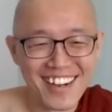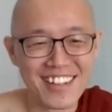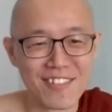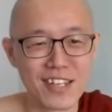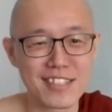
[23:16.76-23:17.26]

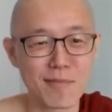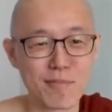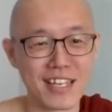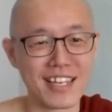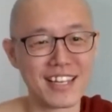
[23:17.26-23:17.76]
the first time
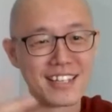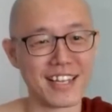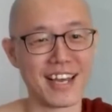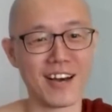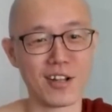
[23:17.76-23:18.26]
they
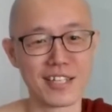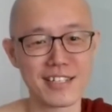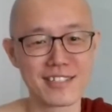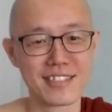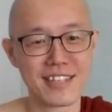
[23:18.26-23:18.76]
are
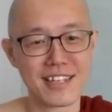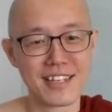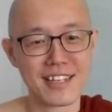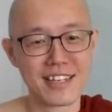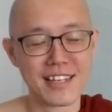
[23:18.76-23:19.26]
honest
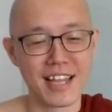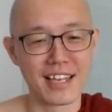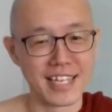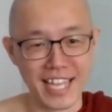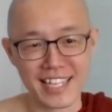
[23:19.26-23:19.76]
and
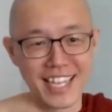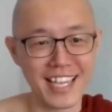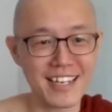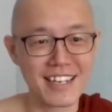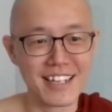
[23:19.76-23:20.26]
they get
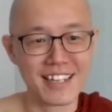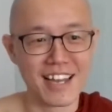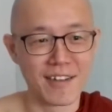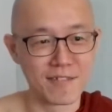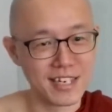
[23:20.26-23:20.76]
cane,
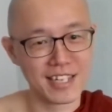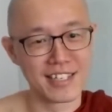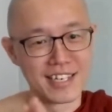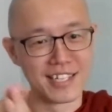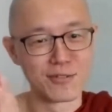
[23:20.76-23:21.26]
after that,
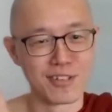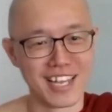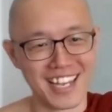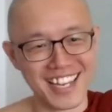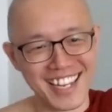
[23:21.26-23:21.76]
they learn to
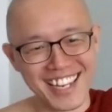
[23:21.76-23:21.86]
lie.